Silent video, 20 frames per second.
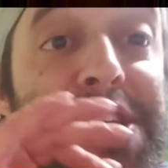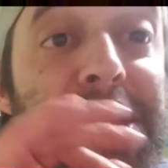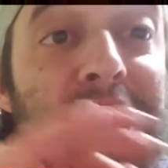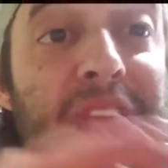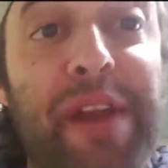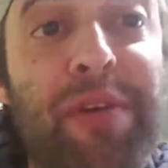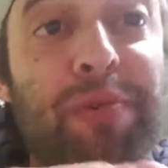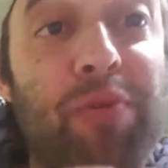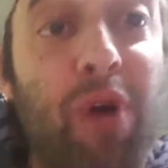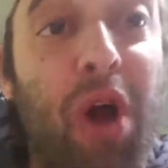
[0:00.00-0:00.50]

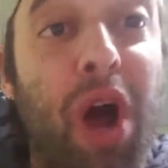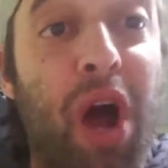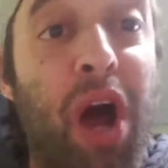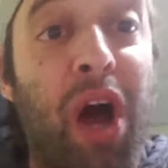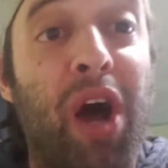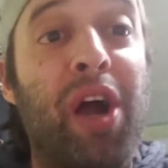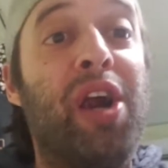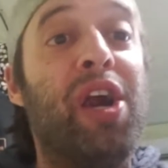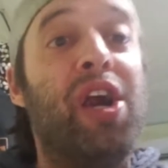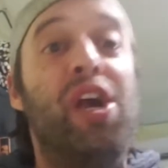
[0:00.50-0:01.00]
Night
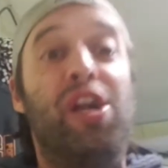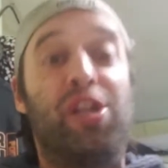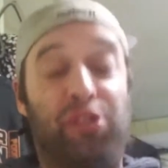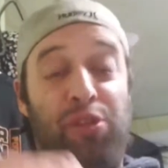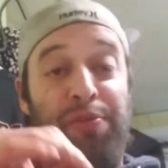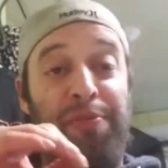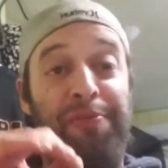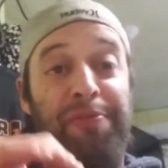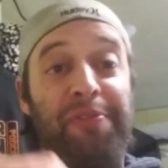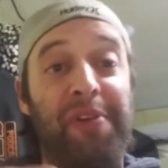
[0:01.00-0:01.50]
Raw
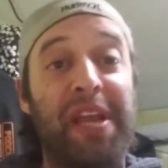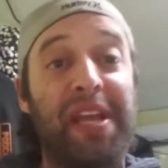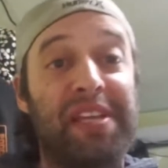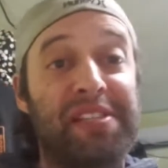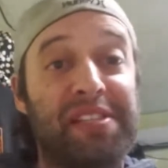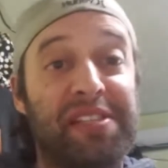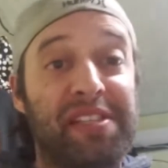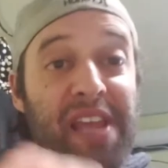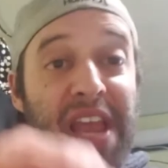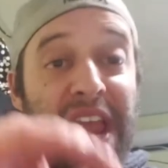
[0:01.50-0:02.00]
to
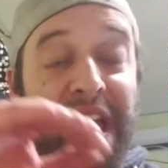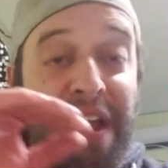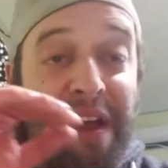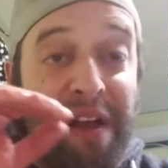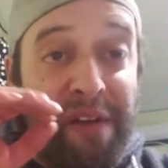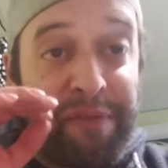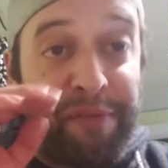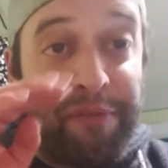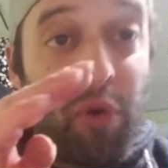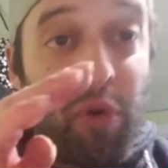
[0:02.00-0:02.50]
face
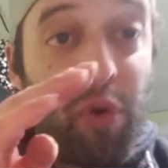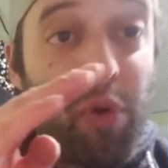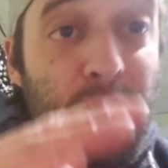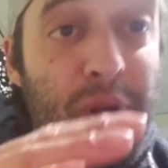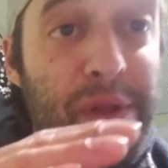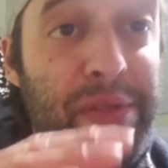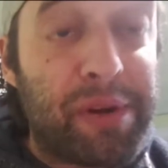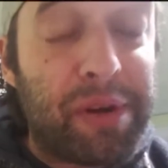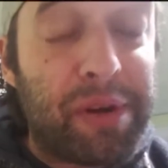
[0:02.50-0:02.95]
4 other